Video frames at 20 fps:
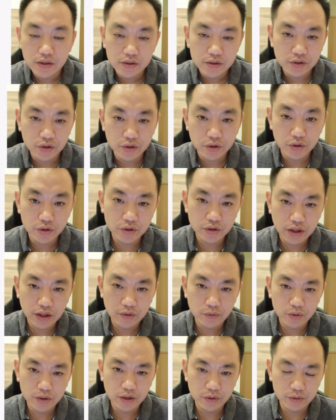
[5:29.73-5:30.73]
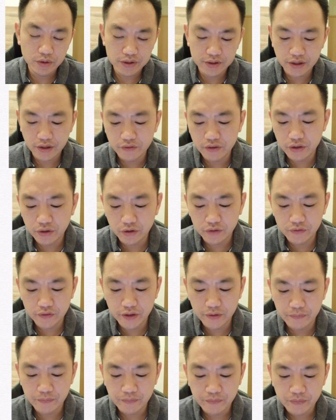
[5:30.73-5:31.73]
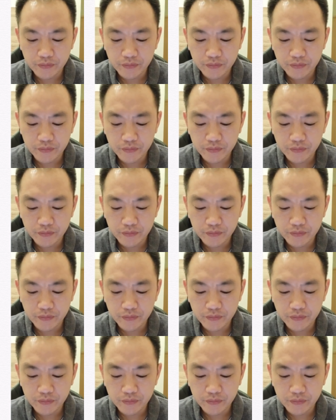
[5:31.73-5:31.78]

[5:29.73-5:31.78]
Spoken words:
So total there were 7 of them.